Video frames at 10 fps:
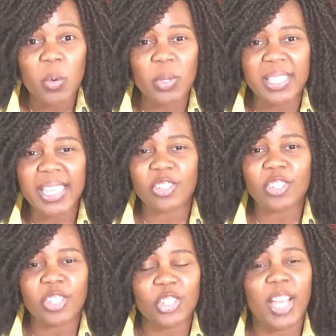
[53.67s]
Was he in
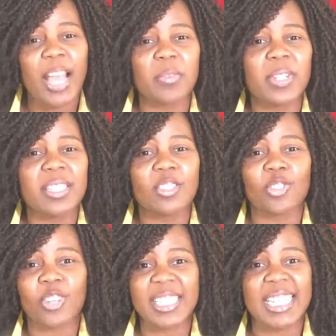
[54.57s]
such confidence,
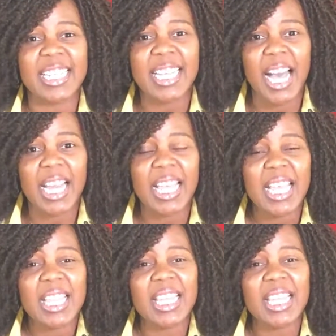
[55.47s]
trust in God,